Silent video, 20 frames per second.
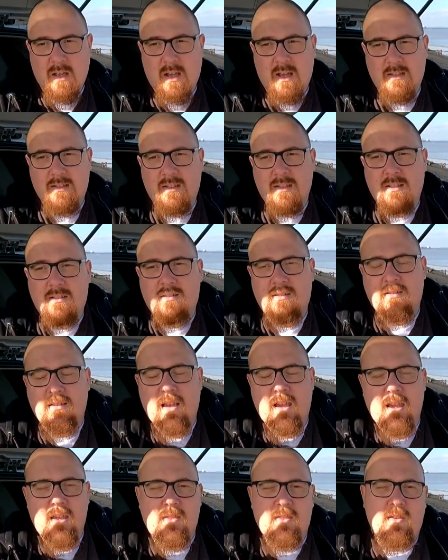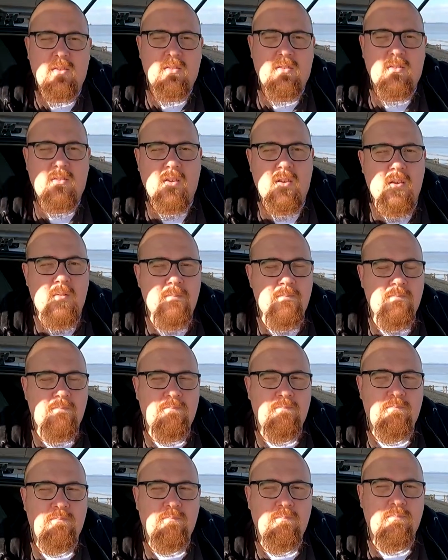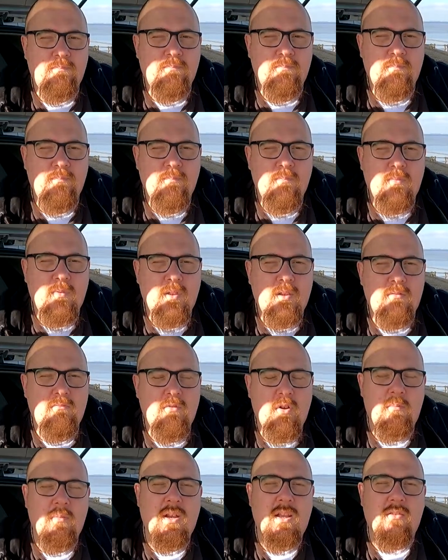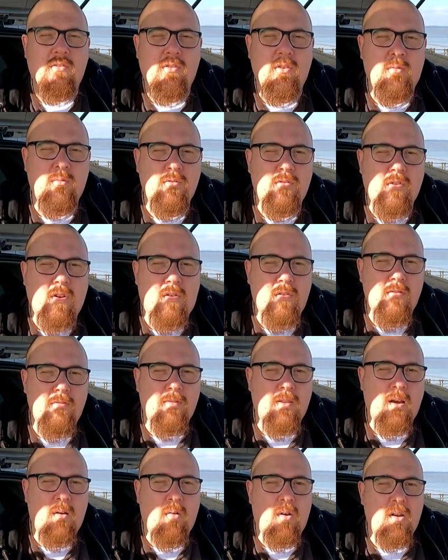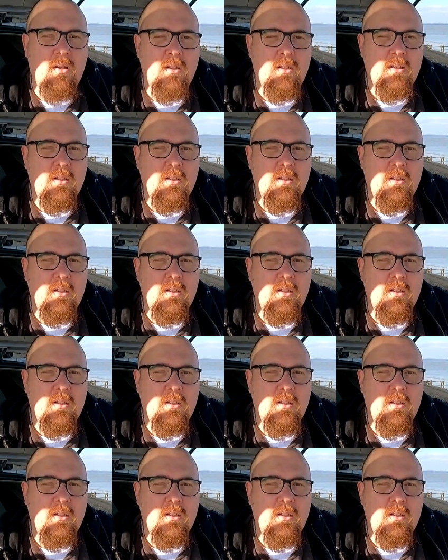I did say that Romanesco was a cauliflower.